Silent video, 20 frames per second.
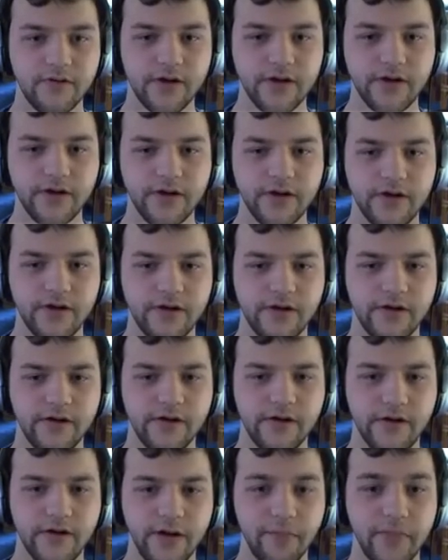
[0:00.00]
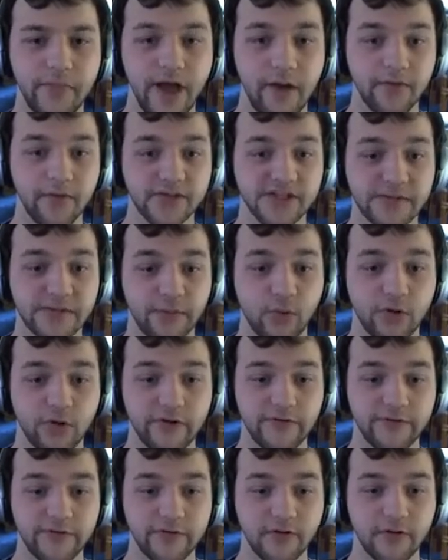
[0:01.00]
Yep, that one's
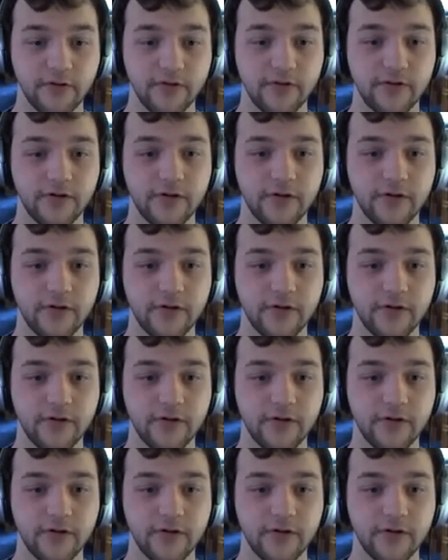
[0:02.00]
important for...